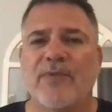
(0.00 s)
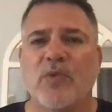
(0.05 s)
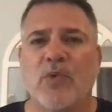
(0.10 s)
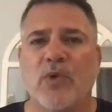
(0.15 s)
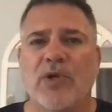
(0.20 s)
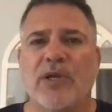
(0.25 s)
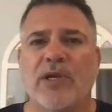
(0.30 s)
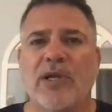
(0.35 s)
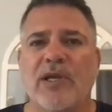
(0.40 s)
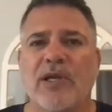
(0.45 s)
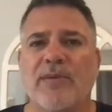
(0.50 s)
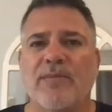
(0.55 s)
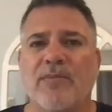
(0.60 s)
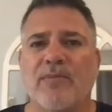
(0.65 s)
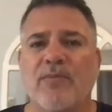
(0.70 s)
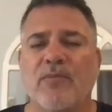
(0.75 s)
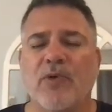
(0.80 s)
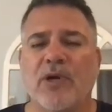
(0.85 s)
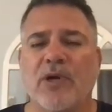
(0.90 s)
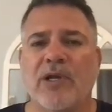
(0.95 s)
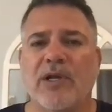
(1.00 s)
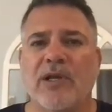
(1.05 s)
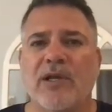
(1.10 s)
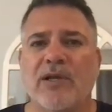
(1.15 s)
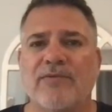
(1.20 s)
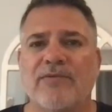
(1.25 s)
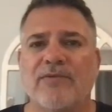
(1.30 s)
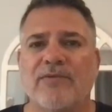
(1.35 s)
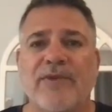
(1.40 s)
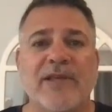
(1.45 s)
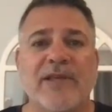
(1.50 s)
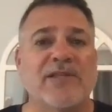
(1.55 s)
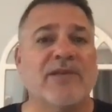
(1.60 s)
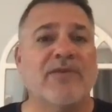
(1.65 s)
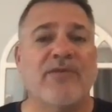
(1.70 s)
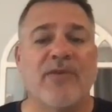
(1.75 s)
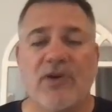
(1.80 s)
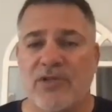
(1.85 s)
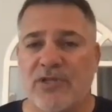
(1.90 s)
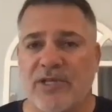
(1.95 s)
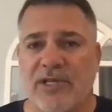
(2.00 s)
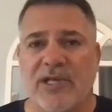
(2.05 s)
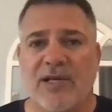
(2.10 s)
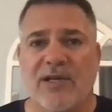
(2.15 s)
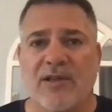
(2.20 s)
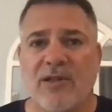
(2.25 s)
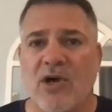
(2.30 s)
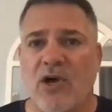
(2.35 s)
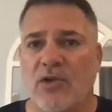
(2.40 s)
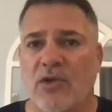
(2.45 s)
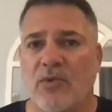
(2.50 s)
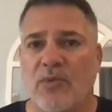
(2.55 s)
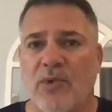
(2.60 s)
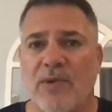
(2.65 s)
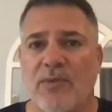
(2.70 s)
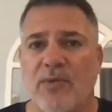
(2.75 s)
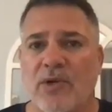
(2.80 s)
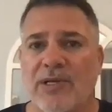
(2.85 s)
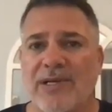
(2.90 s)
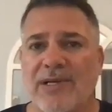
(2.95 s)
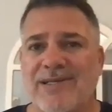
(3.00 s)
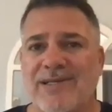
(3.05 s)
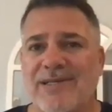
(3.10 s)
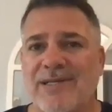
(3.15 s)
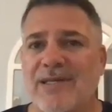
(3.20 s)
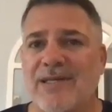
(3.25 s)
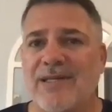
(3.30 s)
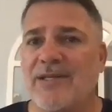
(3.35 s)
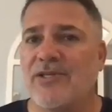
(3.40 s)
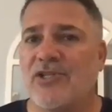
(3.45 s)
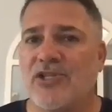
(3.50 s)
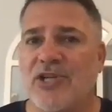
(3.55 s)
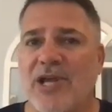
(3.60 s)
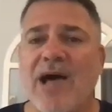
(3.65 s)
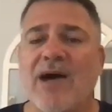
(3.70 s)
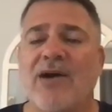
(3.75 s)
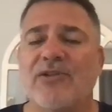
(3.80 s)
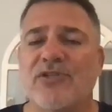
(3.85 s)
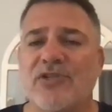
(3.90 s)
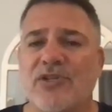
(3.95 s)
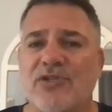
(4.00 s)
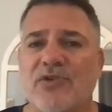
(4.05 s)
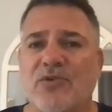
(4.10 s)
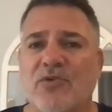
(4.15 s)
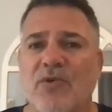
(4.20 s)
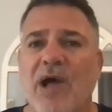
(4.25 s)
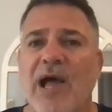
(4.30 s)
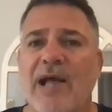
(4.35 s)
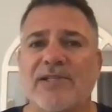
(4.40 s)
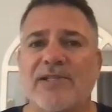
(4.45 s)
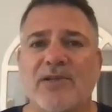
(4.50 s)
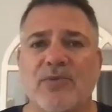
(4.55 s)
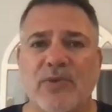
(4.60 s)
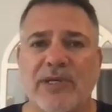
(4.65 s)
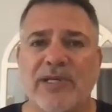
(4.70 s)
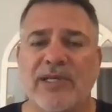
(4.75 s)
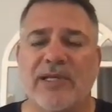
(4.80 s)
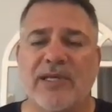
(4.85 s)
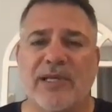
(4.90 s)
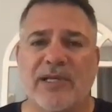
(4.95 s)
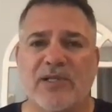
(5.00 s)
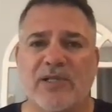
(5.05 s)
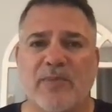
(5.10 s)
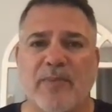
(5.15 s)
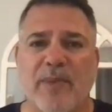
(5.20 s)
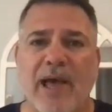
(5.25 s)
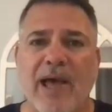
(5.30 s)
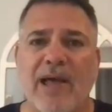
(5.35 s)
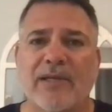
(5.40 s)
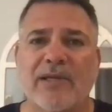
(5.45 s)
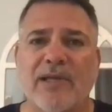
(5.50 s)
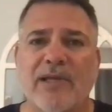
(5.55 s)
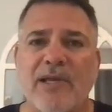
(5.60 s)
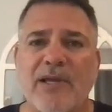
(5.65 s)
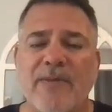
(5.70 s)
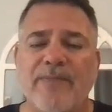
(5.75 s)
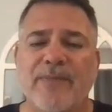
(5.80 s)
We're gonna face adversity along the way. We're gonna see these challenges arise that we didn't expect.